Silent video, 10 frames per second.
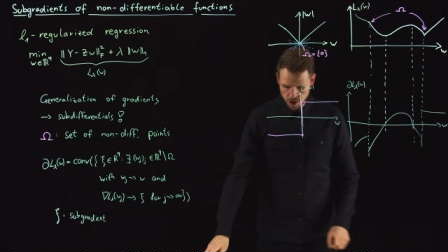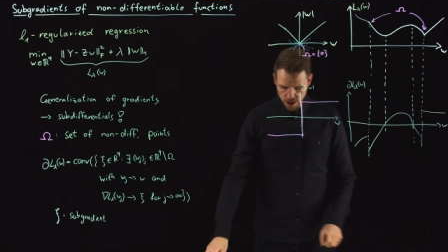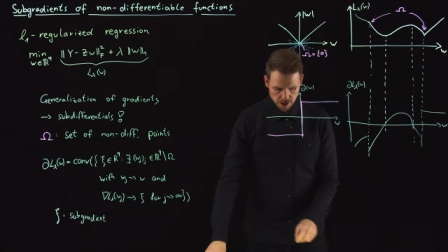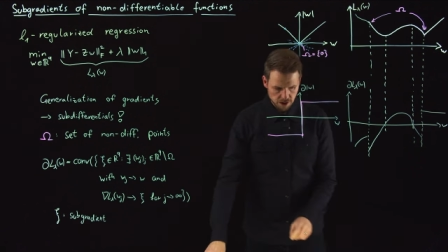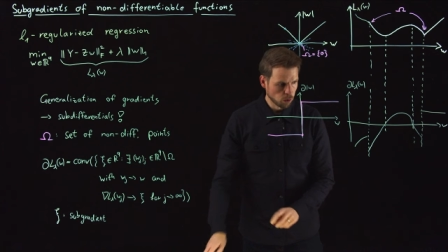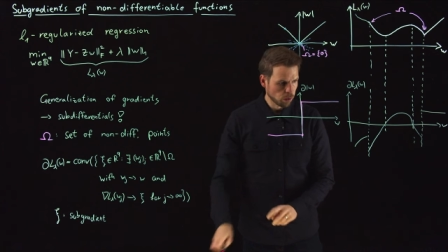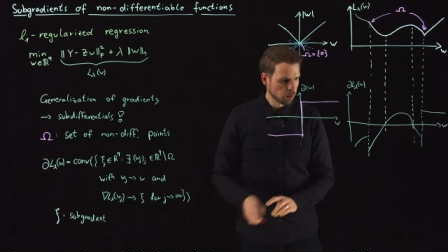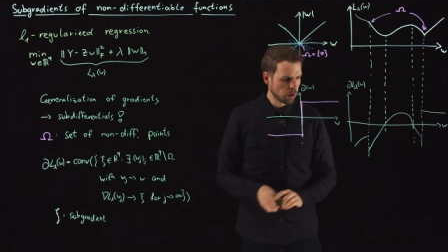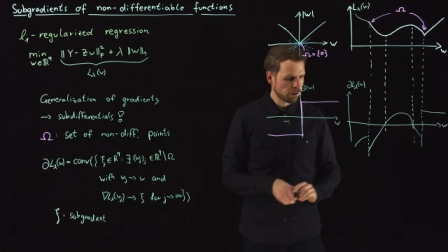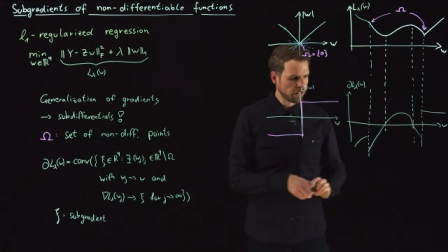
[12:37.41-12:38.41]
And so what we
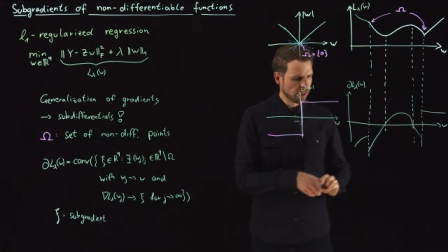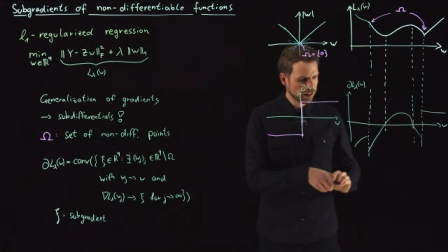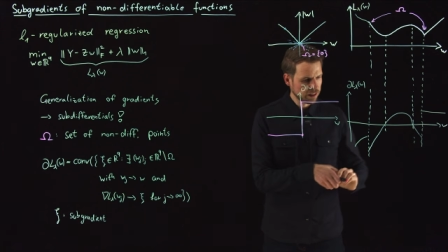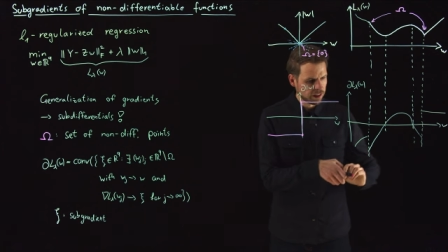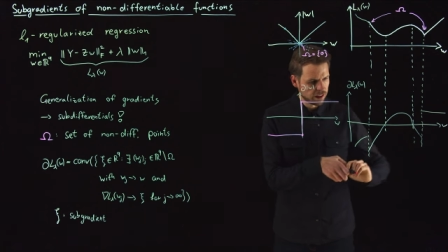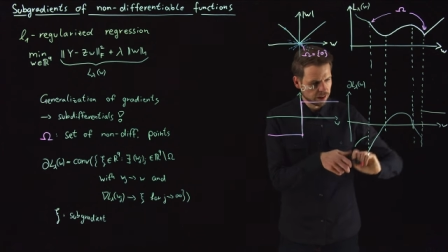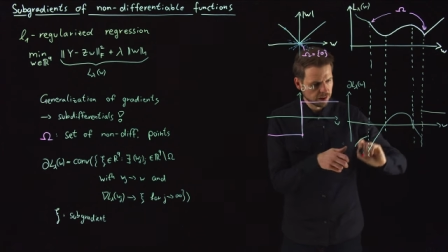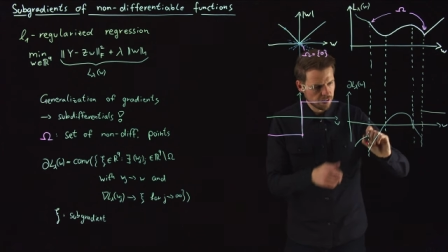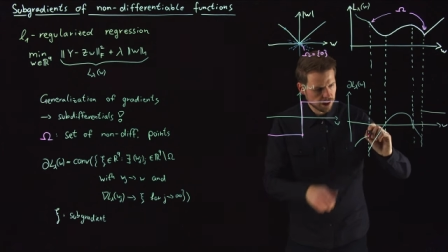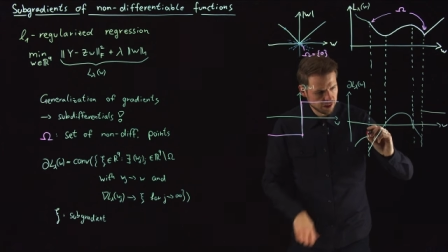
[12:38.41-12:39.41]
will find here is
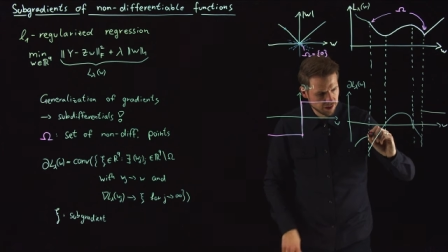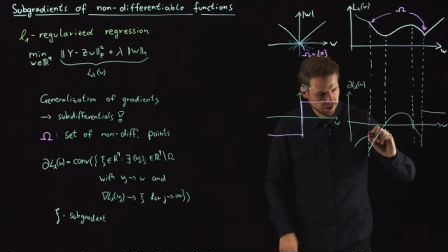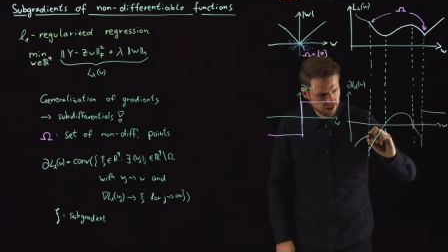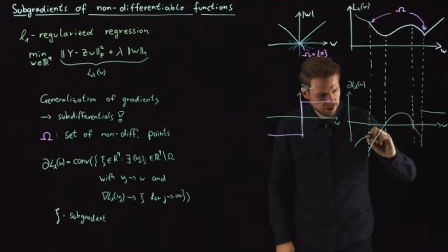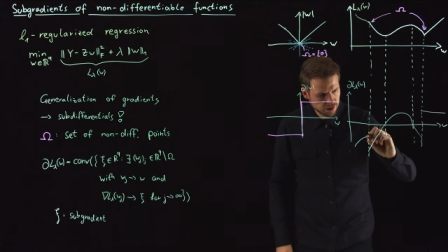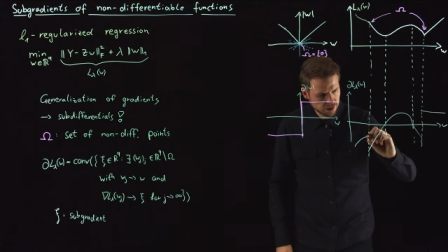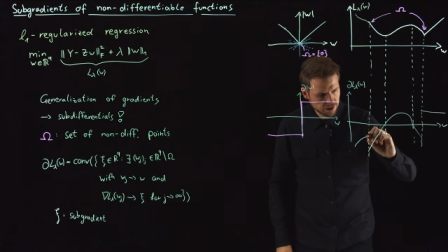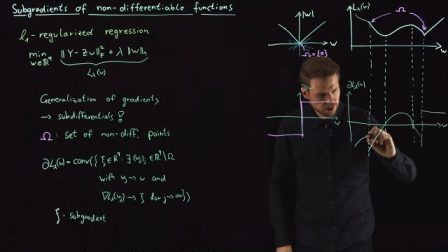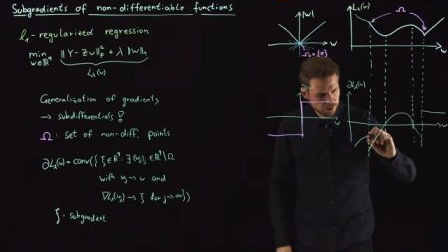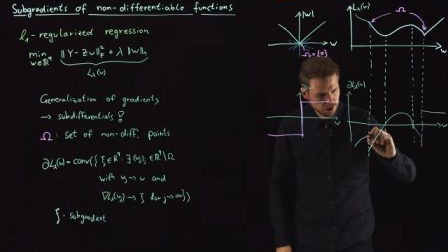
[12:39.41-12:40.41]
that this
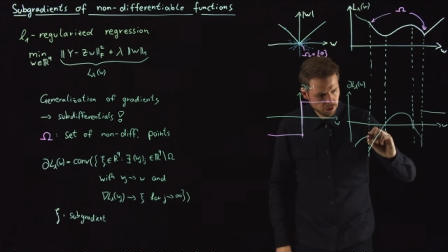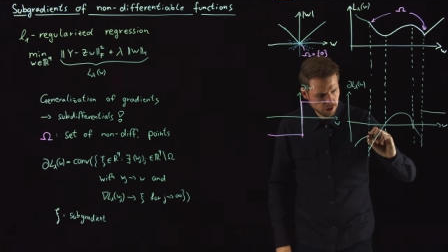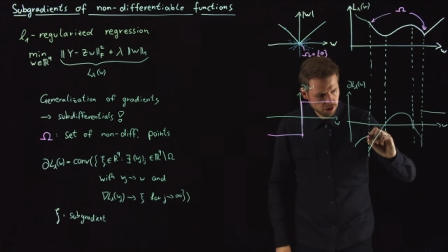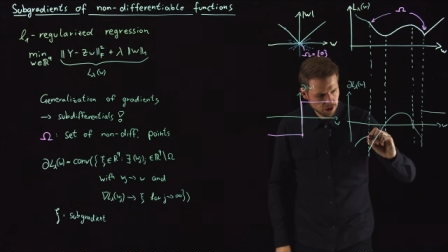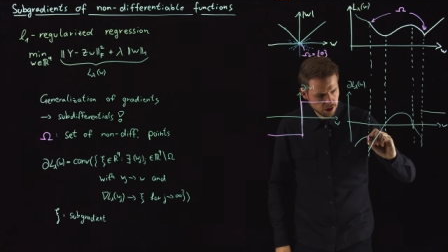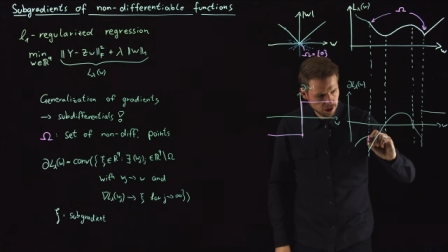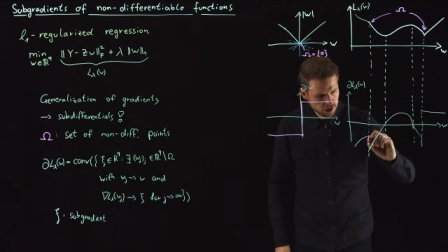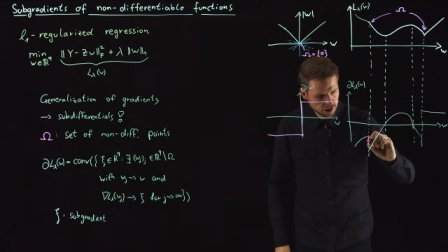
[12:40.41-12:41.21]
subdifferential